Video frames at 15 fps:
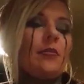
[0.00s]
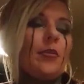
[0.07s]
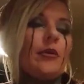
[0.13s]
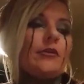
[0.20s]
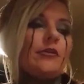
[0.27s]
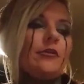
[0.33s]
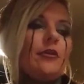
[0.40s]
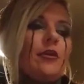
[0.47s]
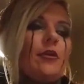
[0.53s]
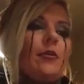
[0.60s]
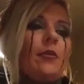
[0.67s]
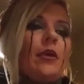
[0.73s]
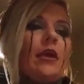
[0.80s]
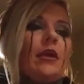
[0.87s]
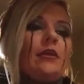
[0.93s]
a personal note,
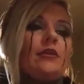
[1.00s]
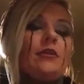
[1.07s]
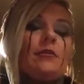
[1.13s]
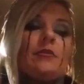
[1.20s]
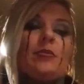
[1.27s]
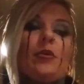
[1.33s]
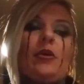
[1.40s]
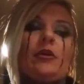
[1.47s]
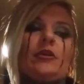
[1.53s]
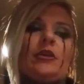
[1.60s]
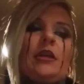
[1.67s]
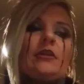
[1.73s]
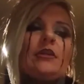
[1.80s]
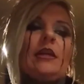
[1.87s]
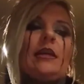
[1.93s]
when she was born,
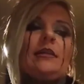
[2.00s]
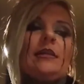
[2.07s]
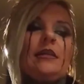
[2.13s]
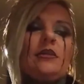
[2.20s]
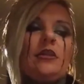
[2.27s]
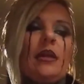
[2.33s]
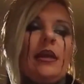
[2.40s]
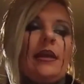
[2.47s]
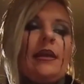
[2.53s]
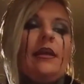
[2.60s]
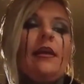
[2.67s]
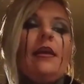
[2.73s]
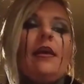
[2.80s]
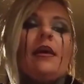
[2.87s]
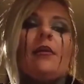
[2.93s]
she actually had TGA,
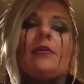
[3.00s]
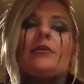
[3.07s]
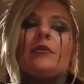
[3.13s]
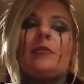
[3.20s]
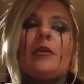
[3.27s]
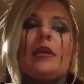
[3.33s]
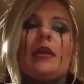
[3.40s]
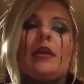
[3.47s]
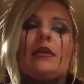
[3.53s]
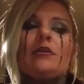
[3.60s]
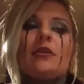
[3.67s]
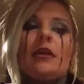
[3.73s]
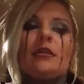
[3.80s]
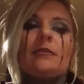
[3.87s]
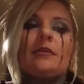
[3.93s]
which is the uh,
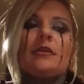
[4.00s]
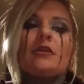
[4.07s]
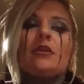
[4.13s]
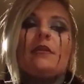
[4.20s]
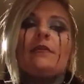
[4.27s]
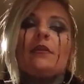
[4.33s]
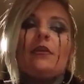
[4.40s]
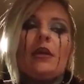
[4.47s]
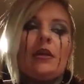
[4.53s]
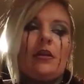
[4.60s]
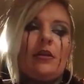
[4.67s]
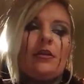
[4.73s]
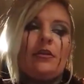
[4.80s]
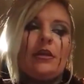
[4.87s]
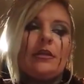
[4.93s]
transposition of the great
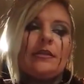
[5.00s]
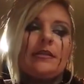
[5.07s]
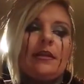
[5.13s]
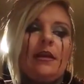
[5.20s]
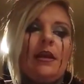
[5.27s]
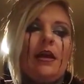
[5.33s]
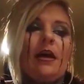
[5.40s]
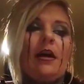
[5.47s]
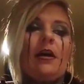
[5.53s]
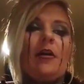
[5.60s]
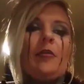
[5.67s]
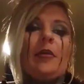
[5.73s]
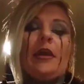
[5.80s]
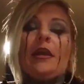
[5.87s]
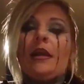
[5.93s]
arteries,
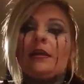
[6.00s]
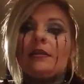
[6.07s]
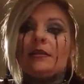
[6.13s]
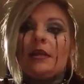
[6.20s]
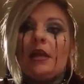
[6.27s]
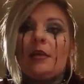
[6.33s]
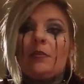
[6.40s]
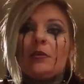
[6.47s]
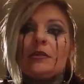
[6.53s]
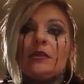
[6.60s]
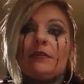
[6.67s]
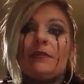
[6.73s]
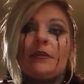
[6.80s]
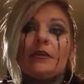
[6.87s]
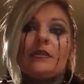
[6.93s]
um, and at the time was
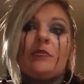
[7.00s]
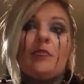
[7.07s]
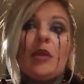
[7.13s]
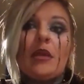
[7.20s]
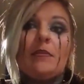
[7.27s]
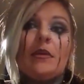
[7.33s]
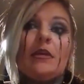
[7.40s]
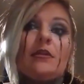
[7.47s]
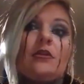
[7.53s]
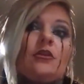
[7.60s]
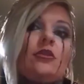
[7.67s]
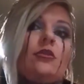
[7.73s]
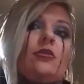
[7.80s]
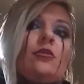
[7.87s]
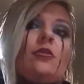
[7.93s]
the first baby
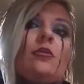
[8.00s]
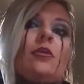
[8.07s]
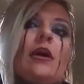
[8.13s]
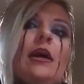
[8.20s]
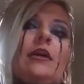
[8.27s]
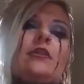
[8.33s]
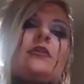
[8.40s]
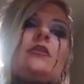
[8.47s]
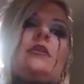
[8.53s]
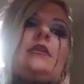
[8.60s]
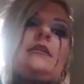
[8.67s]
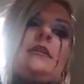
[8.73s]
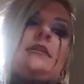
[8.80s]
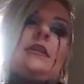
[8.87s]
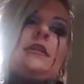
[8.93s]
to actually
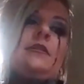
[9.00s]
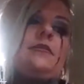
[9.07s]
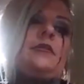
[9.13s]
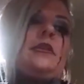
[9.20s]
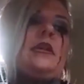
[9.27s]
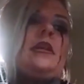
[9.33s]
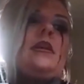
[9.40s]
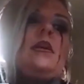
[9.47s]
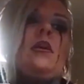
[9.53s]
successfully